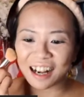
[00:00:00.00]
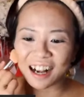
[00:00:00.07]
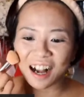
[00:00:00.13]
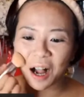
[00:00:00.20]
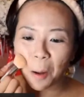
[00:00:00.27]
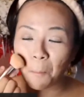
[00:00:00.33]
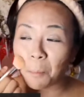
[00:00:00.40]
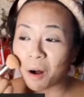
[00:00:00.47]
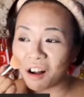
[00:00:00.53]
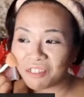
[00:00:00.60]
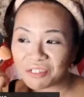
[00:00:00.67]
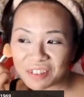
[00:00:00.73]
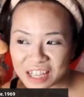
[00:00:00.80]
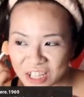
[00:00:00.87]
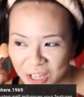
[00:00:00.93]
a
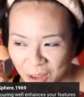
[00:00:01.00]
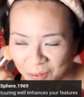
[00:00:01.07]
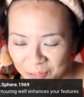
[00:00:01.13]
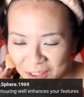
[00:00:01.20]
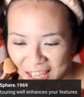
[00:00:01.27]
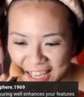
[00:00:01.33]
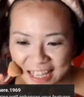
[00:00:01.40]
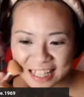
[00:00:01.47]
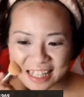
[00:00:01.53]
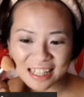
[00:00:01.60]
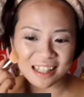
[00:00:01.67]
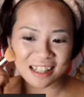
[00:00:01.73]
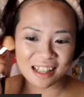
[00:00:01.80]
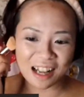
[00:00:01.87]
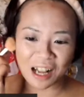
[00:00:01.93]
more V-shaped face,
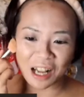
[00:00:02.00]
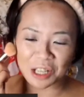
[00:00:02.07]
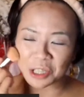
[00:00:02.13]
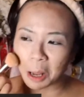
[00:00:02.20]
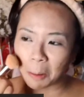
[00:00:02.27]
a